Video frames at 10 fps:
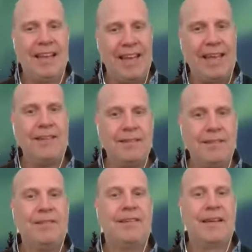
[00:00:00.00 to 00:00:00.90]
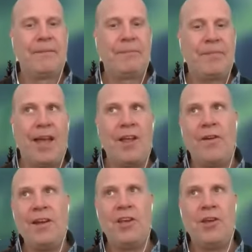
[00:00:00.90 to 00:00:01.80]
lens and I
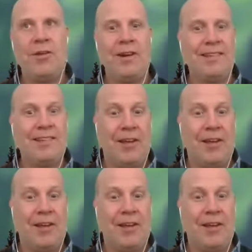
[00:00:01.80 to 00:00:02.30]
find it curious.